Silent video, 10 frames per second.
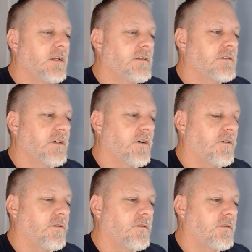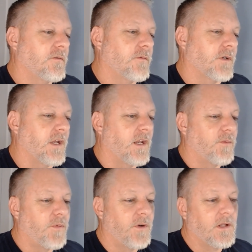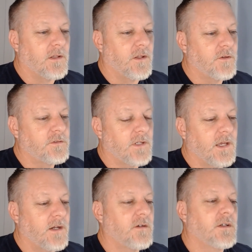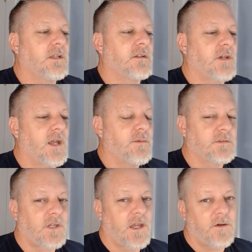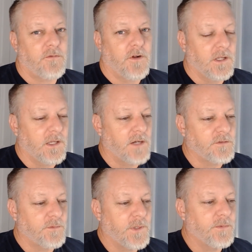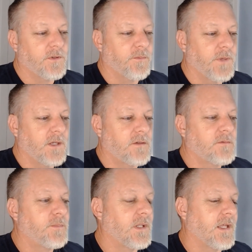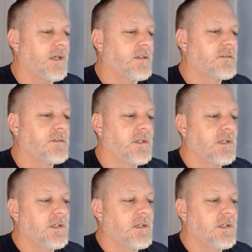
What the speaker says: So we're getting pretty close now, and time is kind of running out for people to make plans.